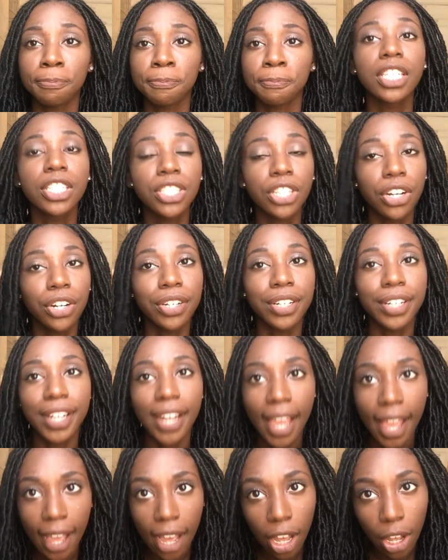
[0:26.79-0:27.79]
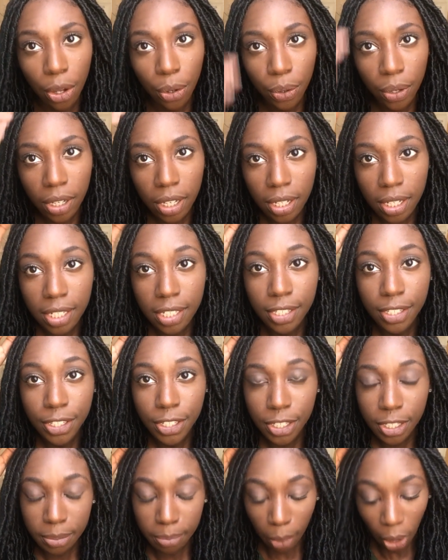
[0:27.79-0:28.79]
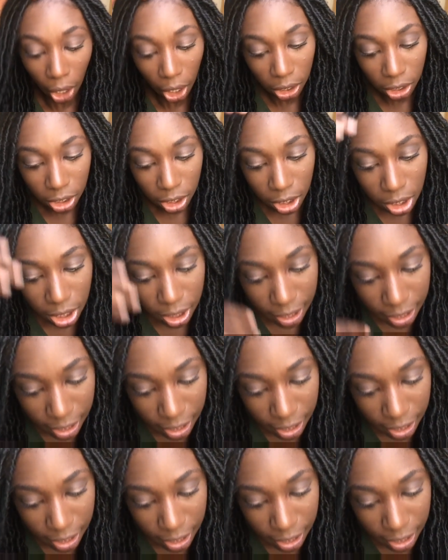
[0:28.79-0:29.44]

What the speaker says: These are now in smaller